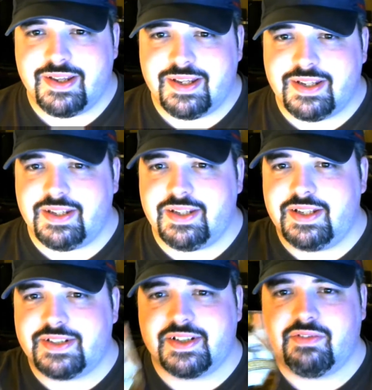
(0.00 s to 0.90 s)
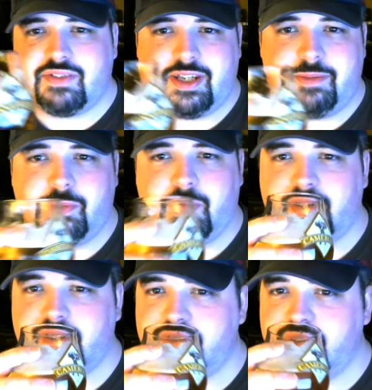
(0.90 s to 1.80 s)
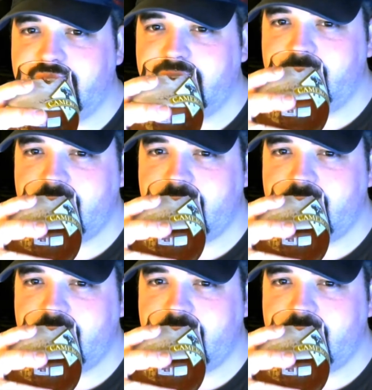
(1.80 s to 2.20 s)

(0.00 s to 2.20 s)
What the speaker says: It's enough to keep you wanting to drink it.